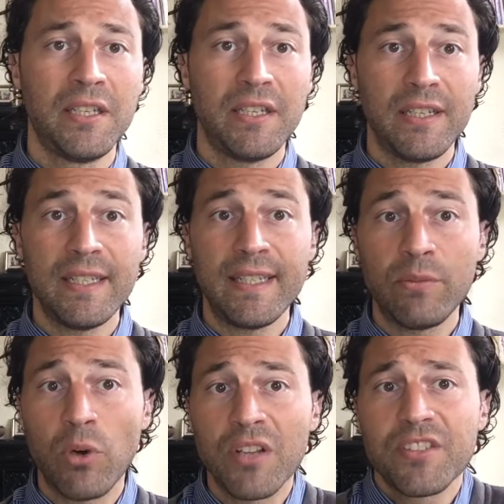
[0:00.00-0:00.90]
it, it
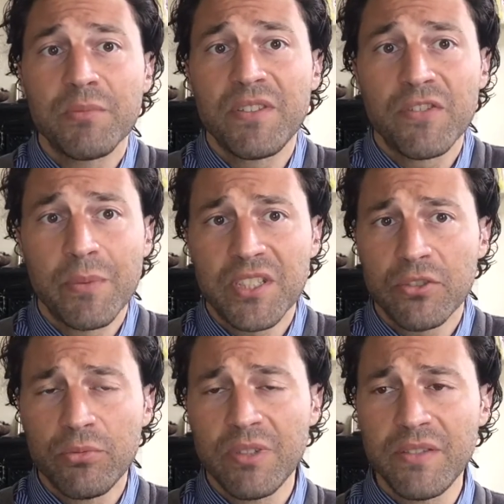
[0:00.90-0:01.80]
wants something from us. I do
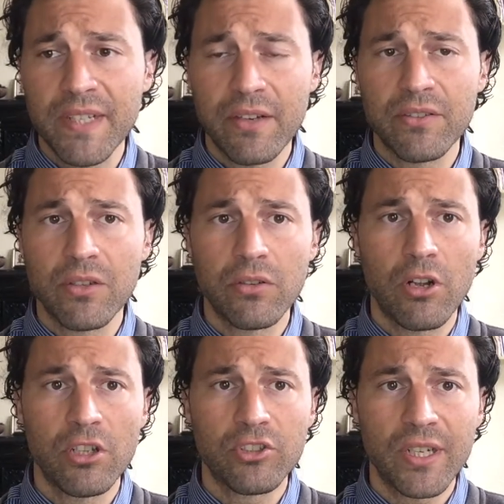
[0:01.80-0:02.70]
believe now in soul
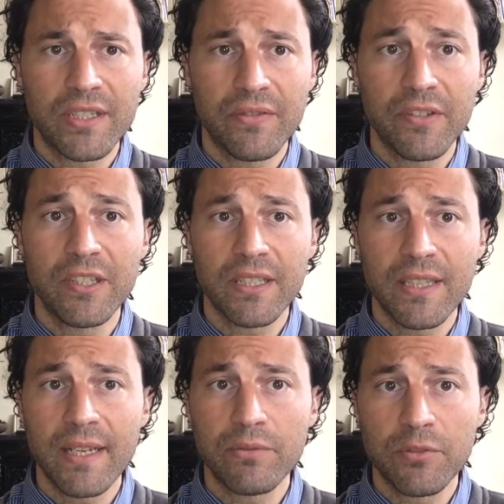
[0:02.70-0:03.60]
contracts. I felt like
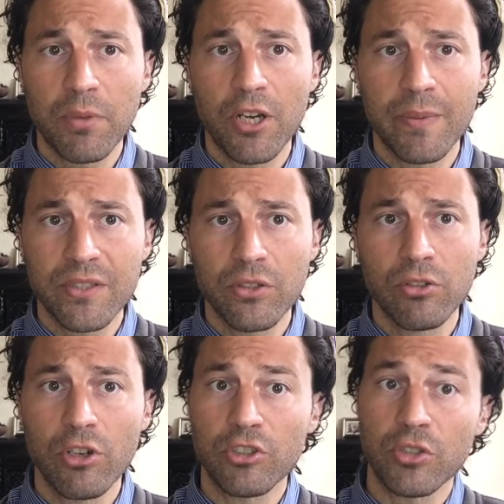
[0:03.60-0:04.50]
that was part of my soul
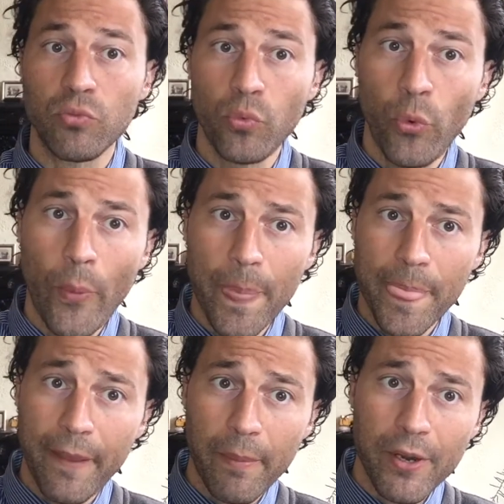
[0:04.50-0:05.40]
contract. Whoop,
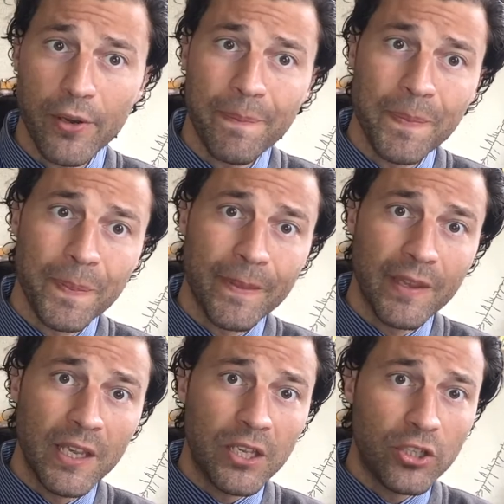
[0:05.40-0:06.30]
come here.
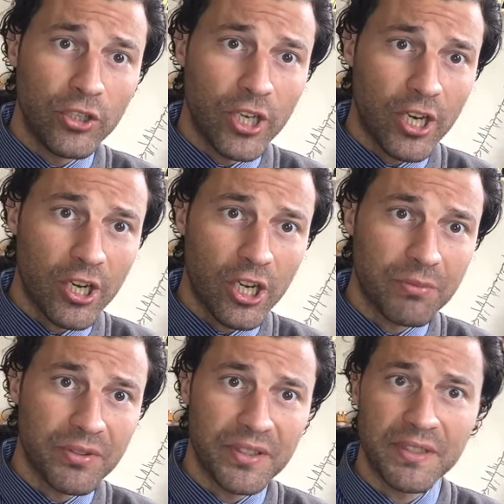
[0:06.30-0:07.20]
You got to come to
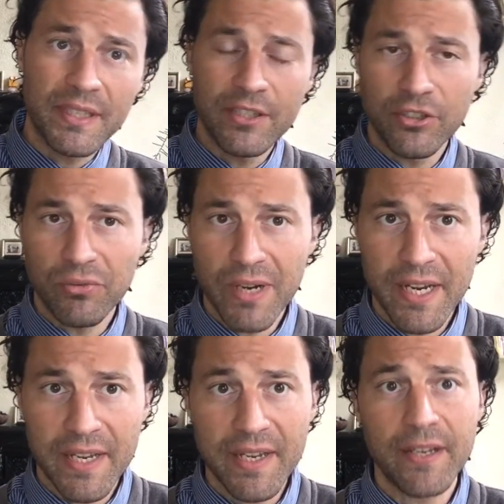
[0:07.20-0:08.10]
this teacher right
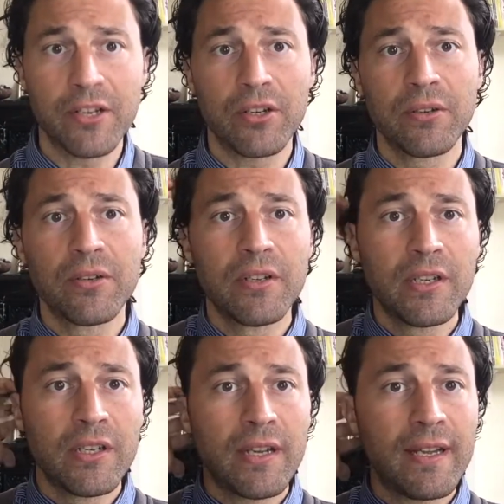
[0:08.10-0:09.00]
here.
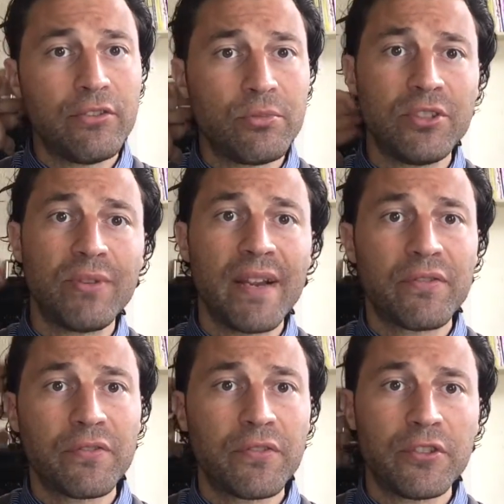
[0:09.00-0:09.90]
And you'll be grateful
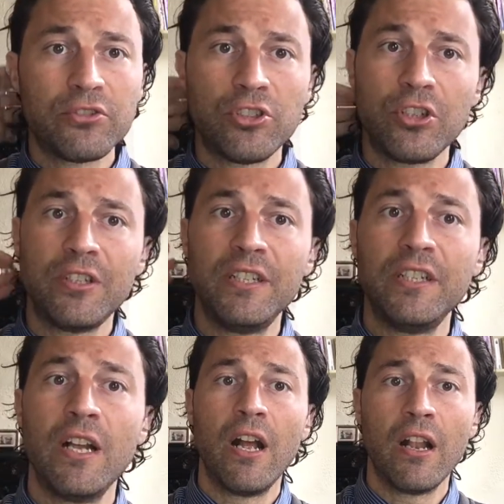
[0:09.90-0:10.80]
for your journey
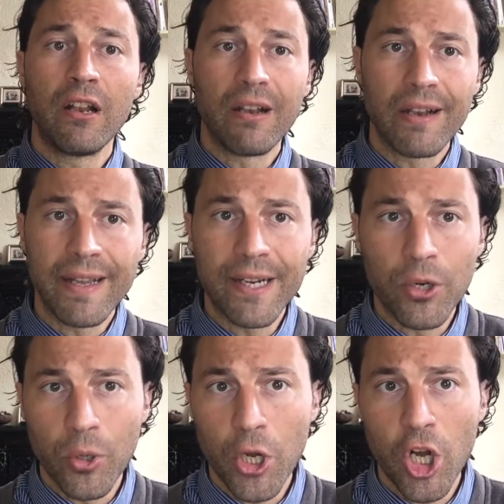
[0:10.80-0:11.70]

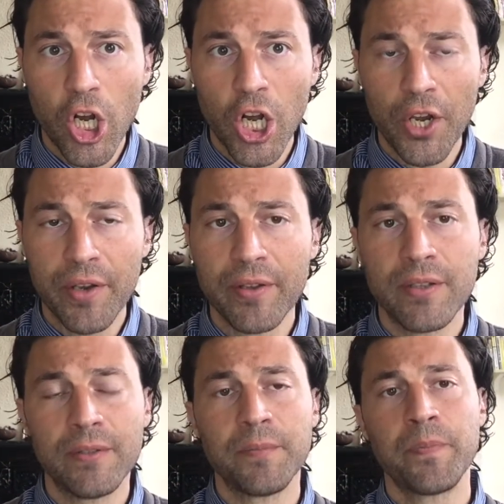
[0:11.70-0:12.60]
later on.
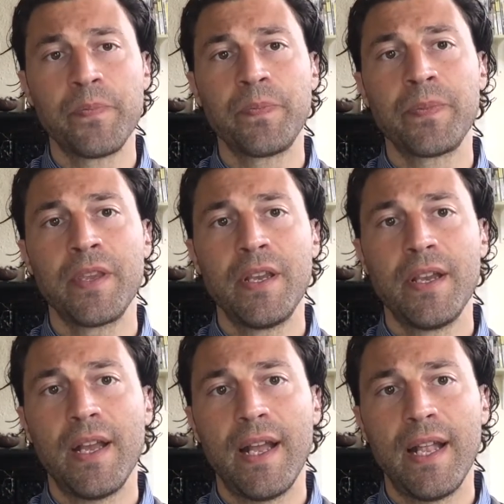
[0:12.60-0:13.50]

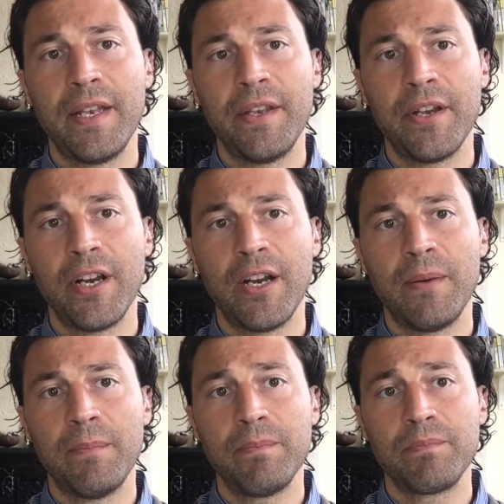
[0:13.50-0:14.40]
And
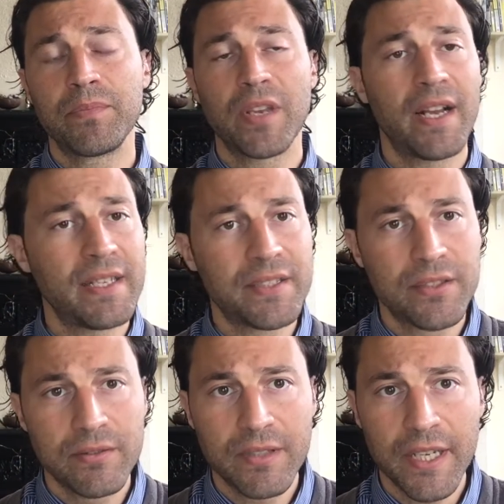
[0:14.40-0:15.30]
um, guys,
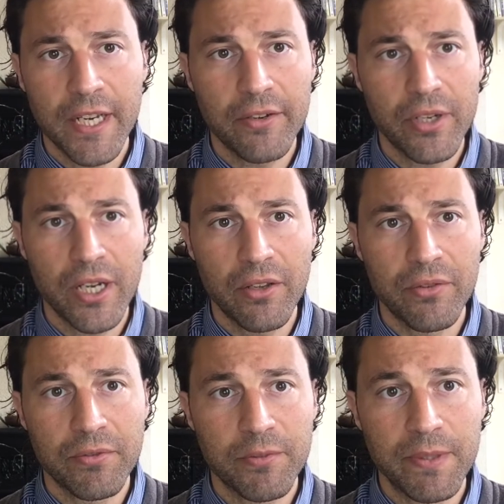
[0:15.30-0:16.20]
take care of your health.
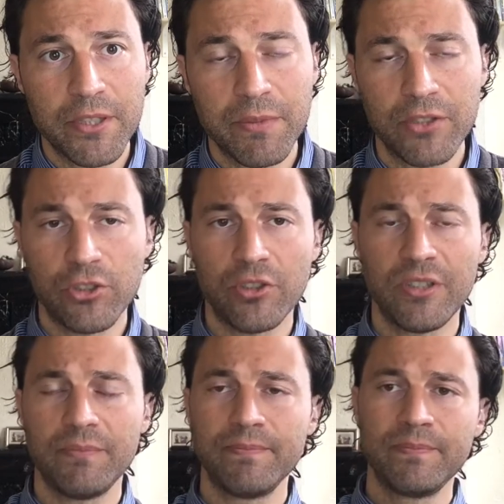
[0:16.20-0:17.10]
Speeds up that journey.
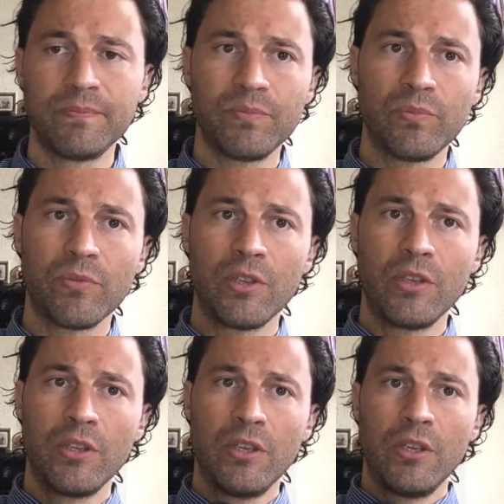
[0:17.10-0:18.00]

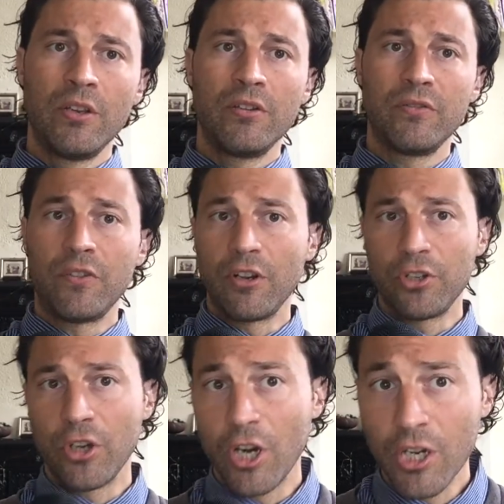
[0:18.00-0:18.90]
Follow your
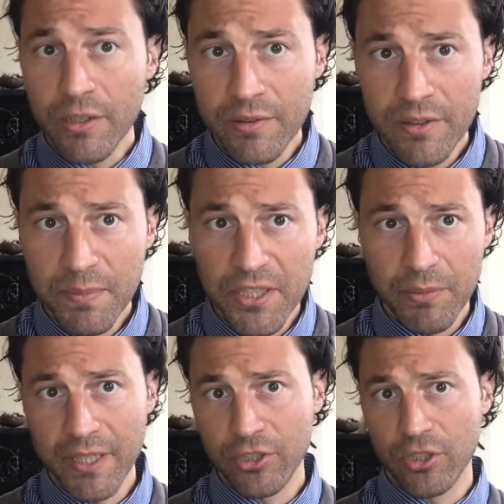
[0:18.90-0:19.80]
heart. Speeds up
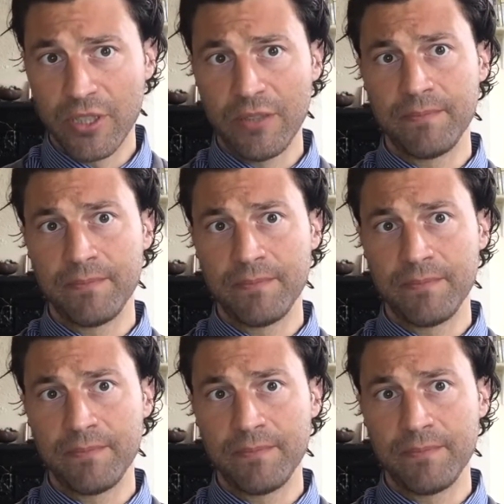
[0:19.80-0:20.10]
that journey.